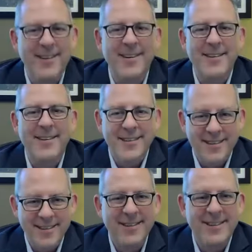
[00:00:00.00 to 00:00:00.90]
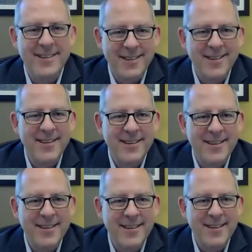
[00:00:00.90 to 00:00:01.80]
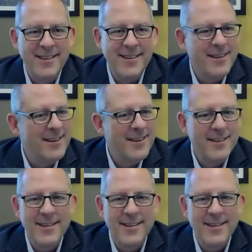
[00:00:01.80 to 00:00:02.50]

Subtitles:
and so she had no exposure to